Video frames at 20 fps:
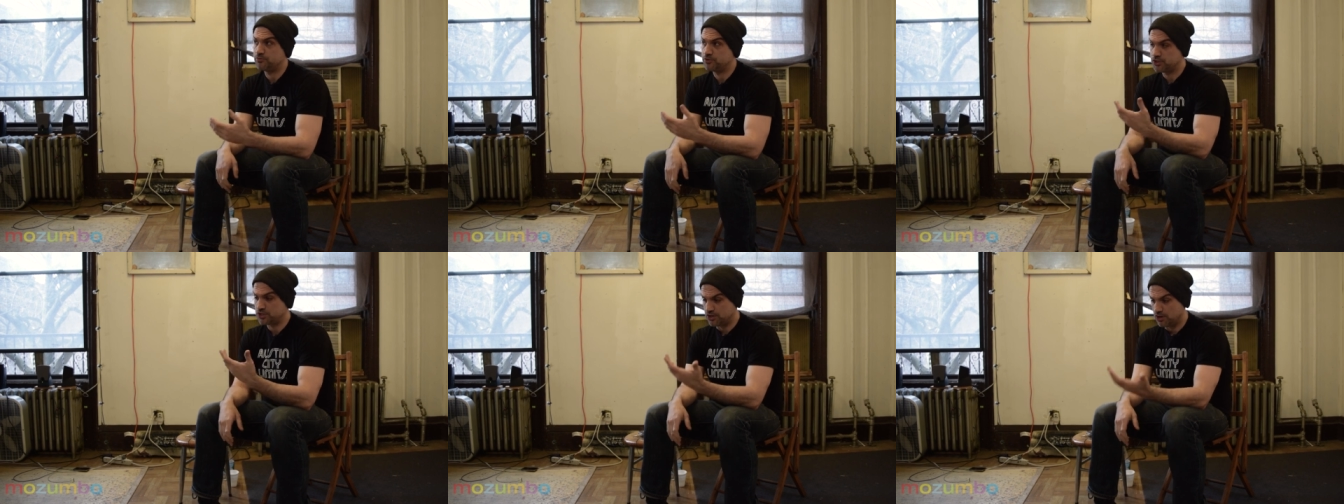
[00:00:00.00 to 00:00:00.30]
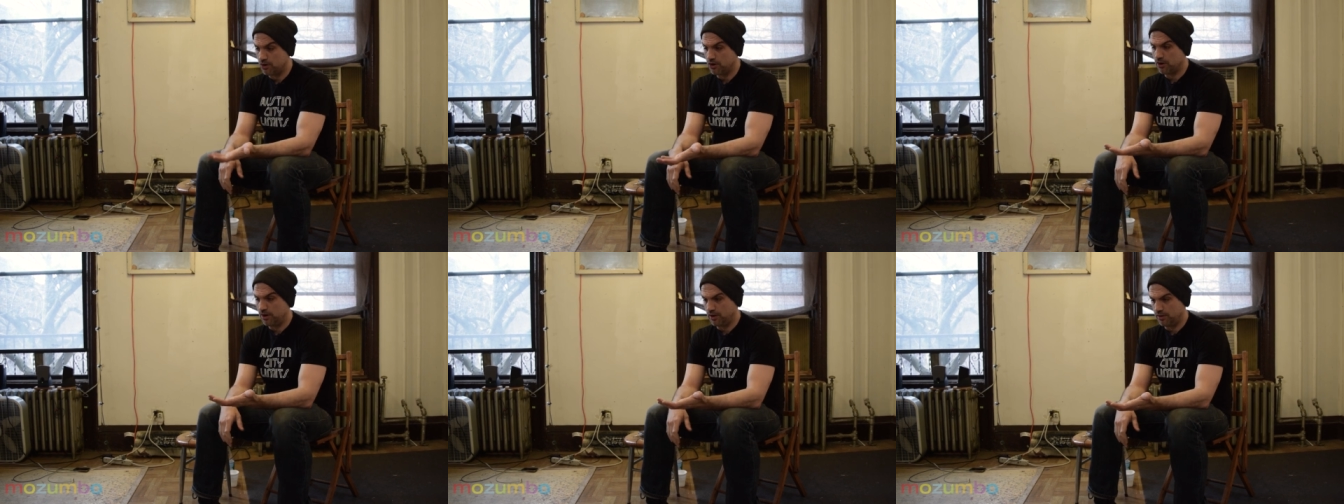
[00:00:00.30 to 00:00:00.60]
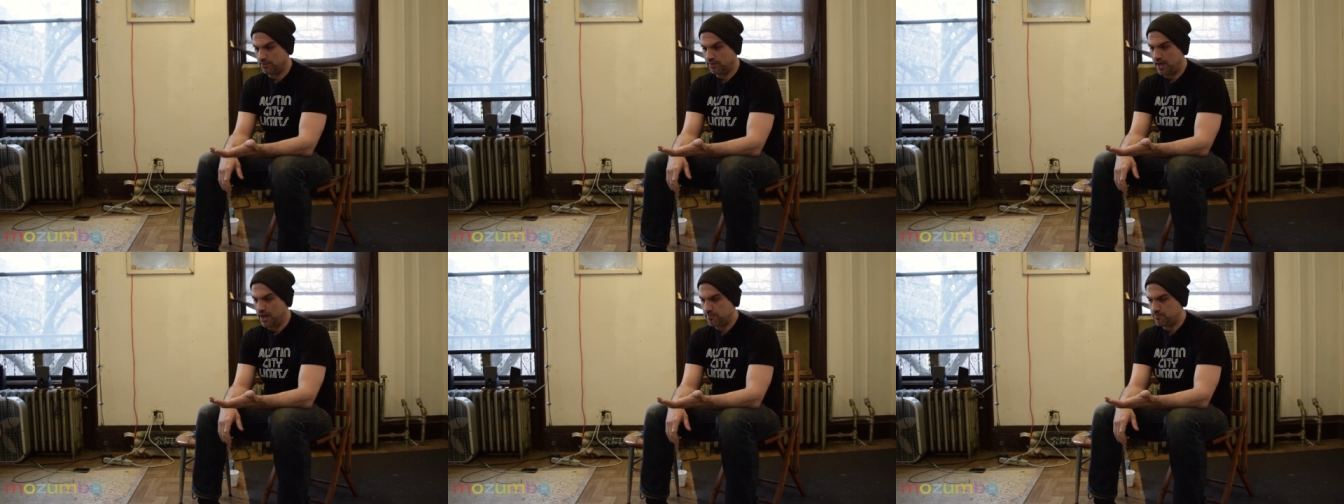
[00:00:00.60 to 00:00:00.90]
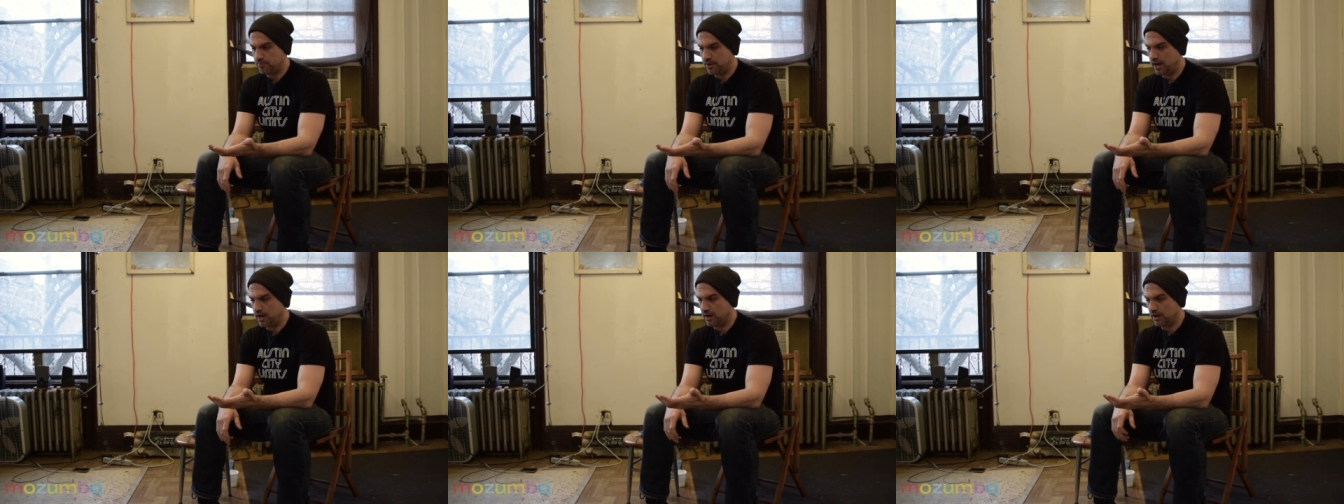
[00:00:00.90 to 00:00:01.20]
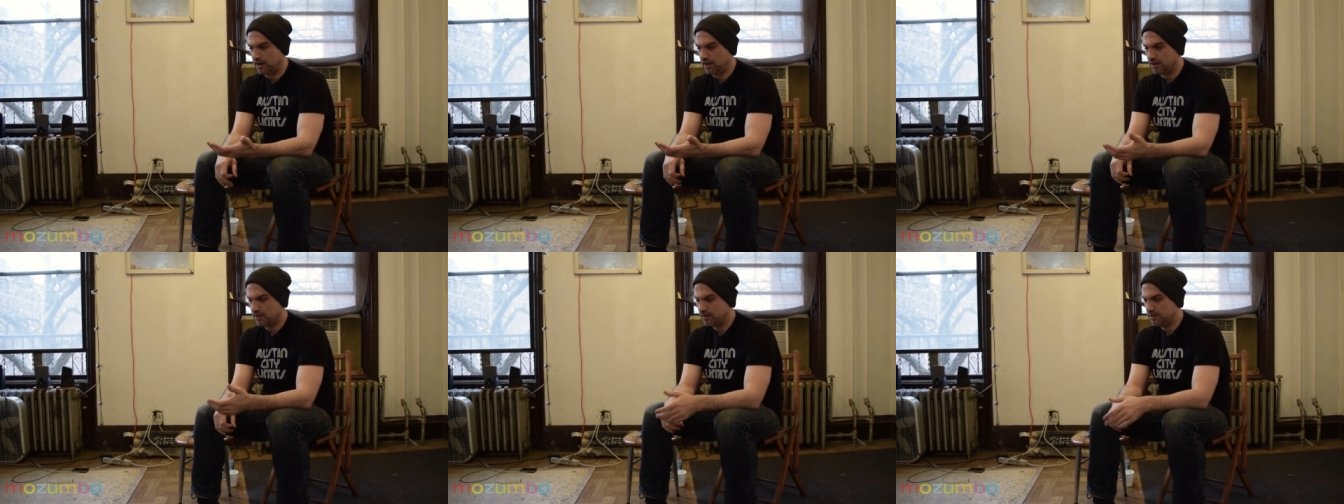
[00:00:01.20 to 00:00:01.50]
start on that
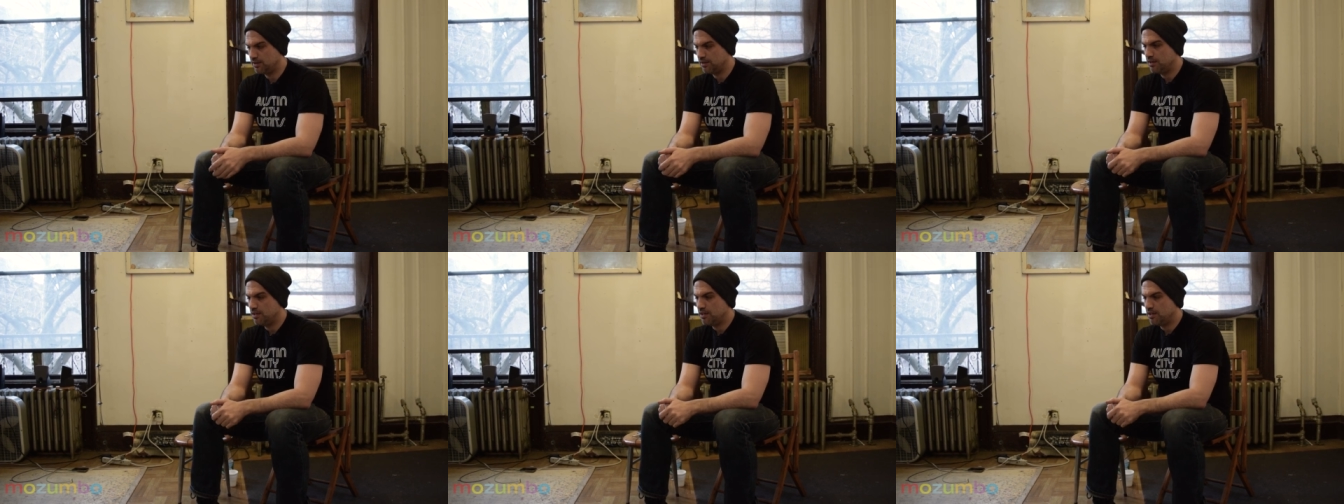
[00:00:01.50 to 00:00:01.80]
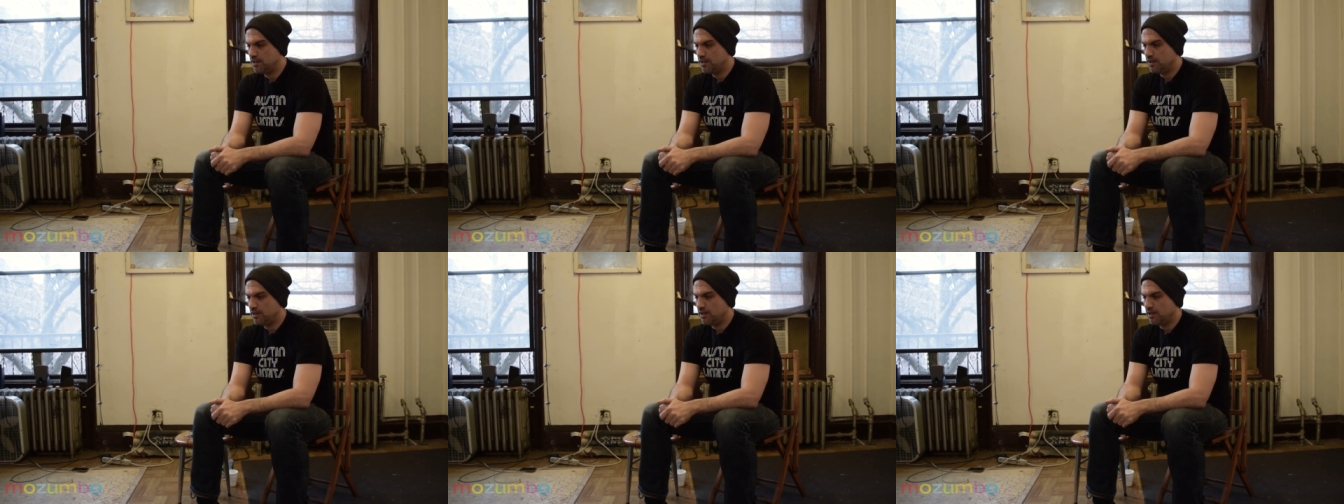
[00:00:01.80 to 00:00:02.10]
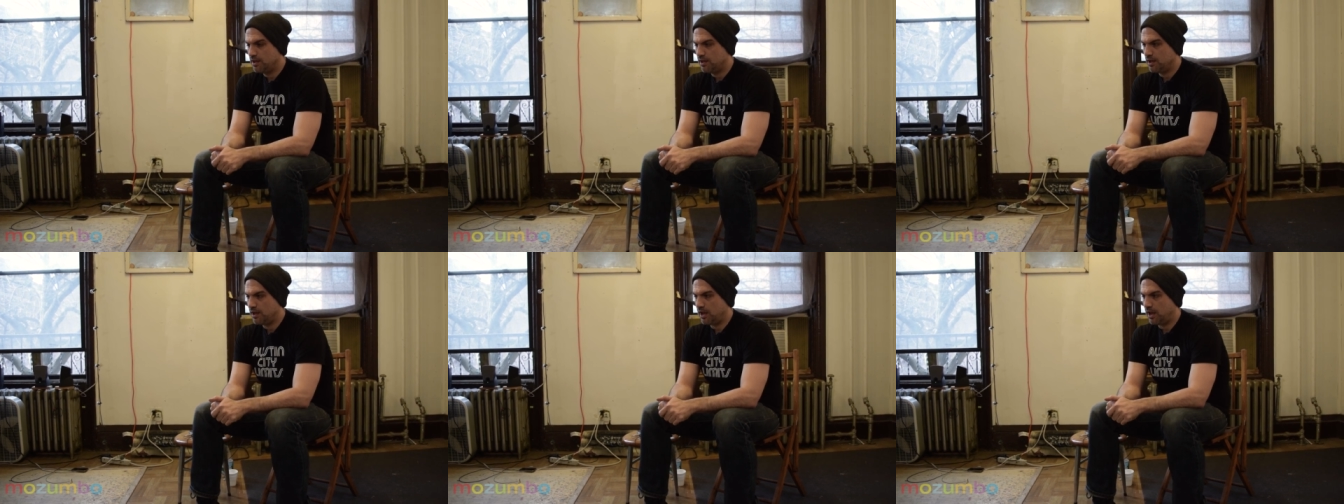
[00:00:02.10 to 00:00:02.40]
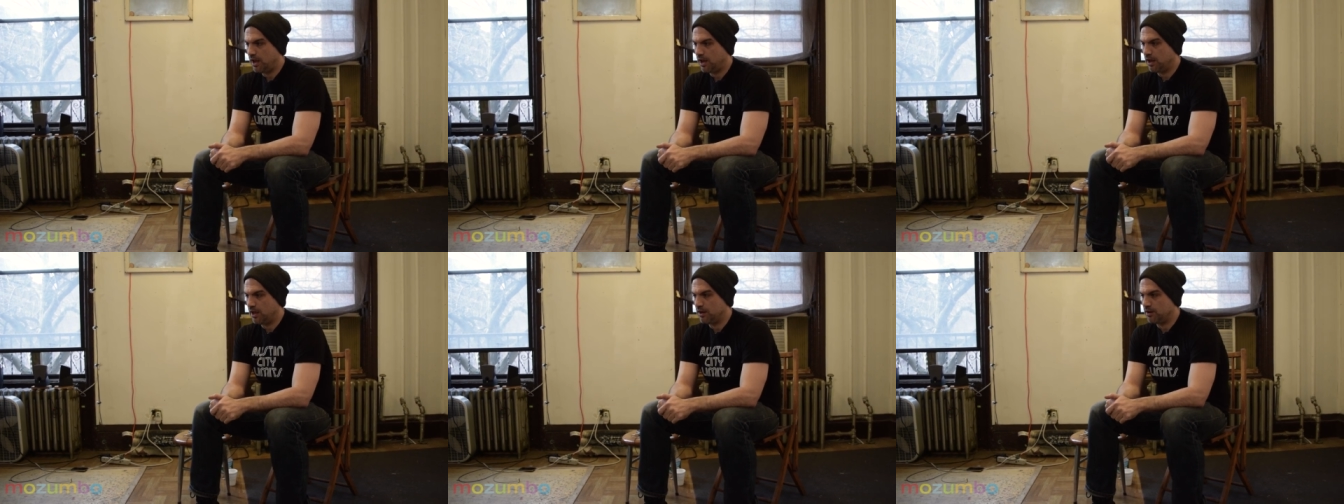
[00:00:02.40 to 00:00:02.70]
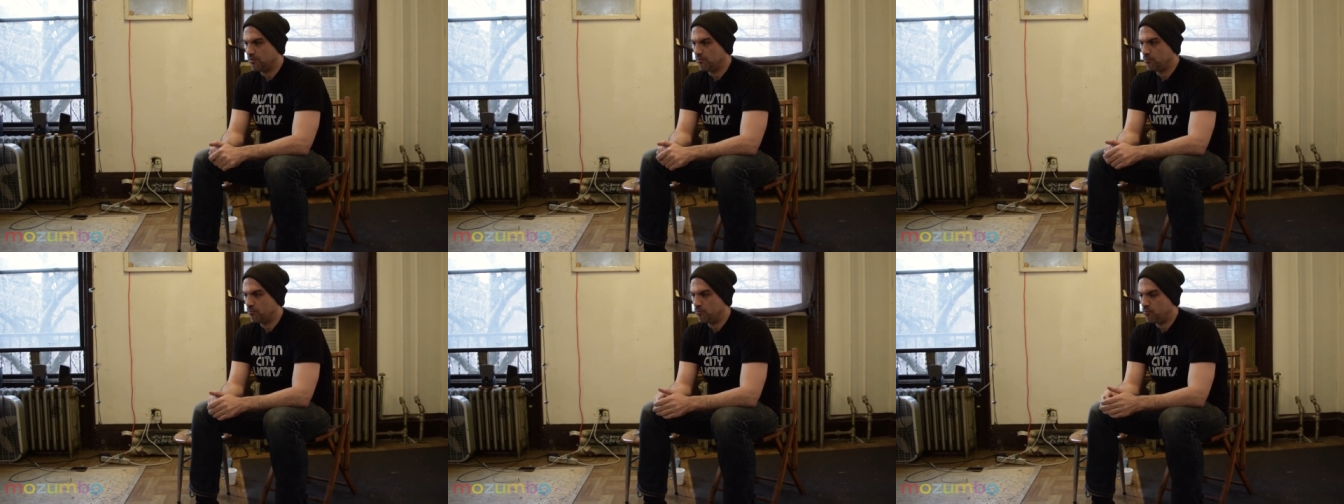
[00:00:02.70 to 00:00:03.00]
painting.
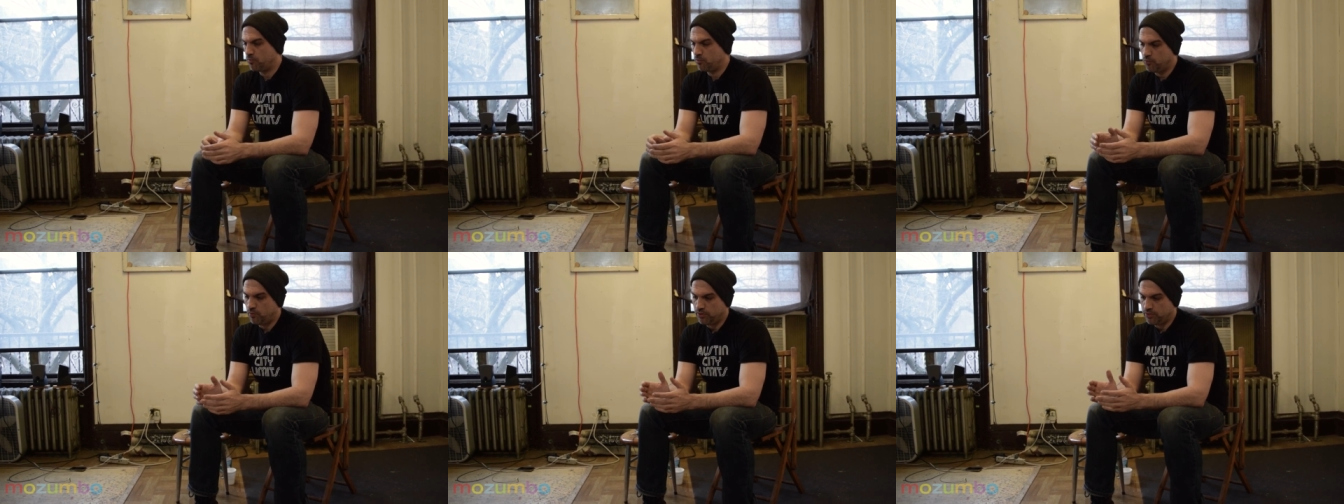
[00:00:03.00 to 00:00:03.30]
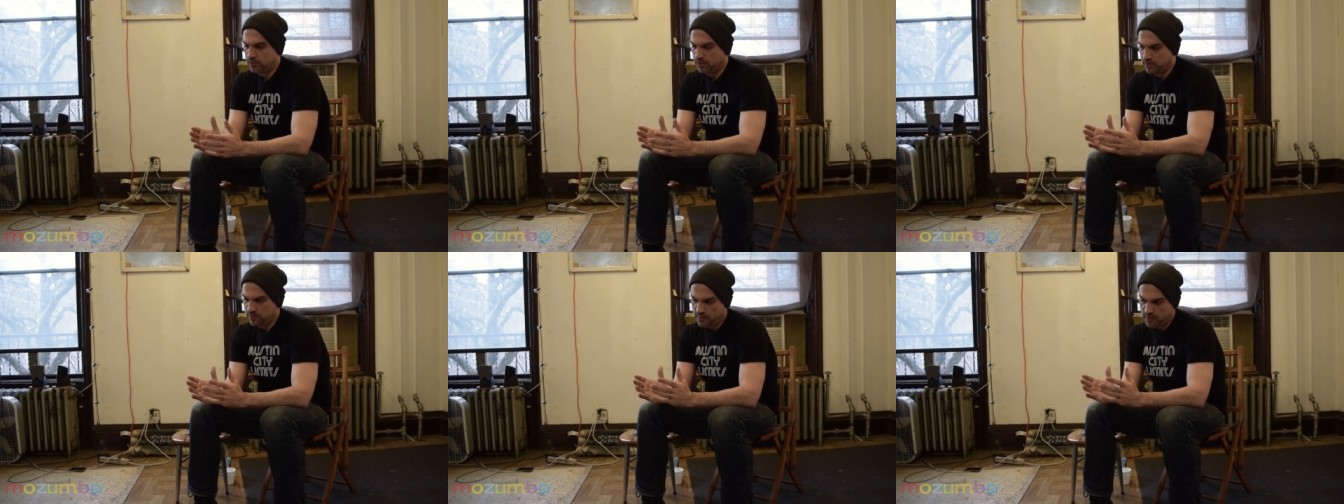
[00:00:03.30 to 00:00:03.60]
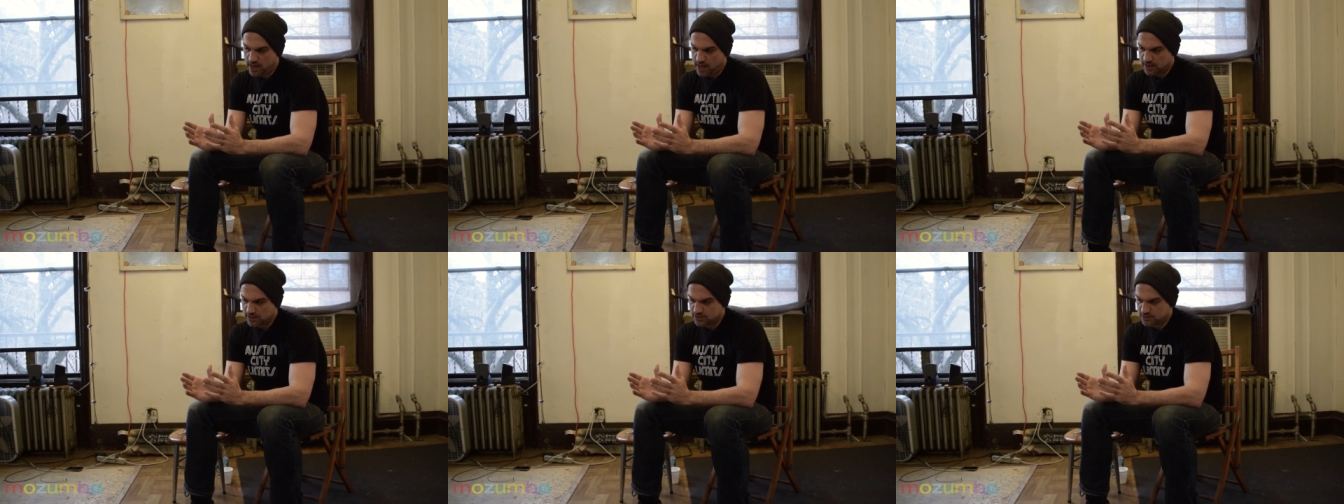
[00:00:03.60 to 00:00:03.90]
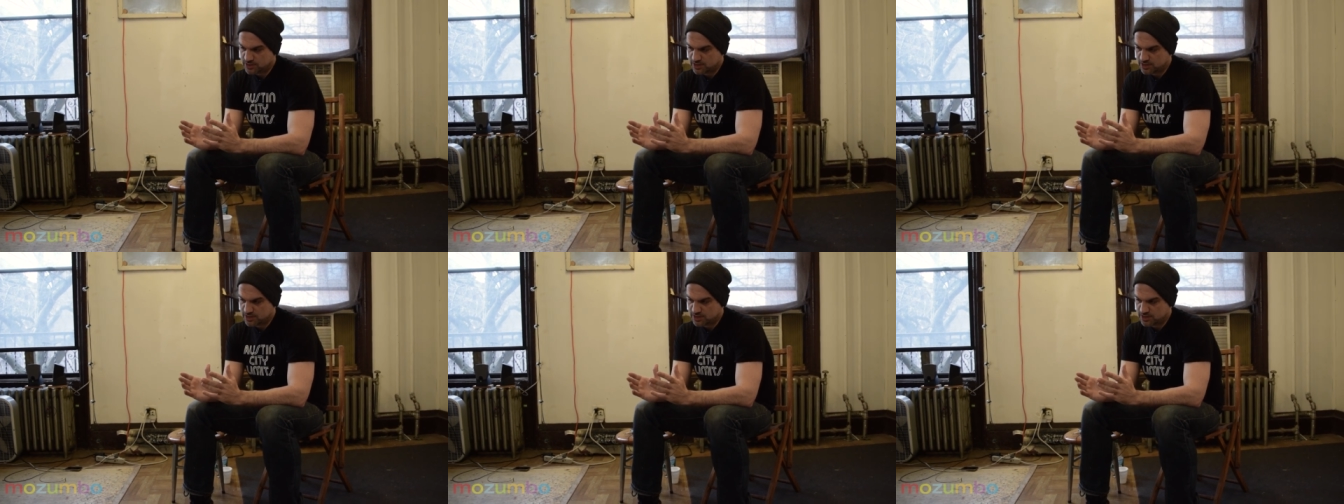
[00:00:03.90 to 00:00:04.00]
And within that